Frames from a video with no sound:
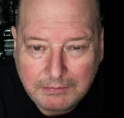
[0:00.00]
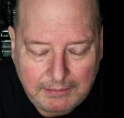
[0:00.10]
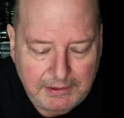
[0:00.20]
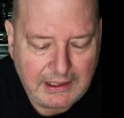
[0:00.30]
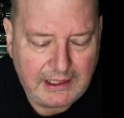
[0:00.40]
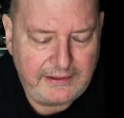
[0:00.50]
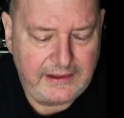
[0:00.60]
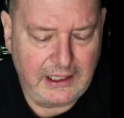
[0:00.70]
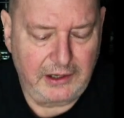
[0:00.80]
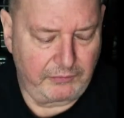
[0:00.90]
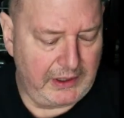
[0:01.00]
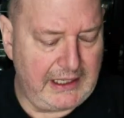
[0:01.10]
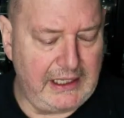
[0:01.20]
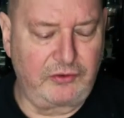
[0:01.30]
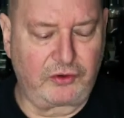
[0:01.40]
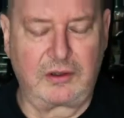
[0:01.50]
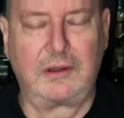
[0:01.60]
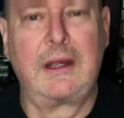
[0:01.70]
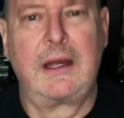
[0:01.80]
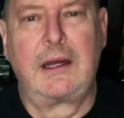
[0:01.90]
I mean, anything that reheats
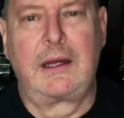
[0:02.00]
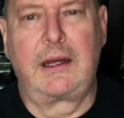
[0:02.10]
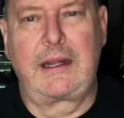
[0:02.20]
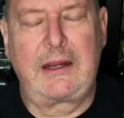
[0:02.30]
uh,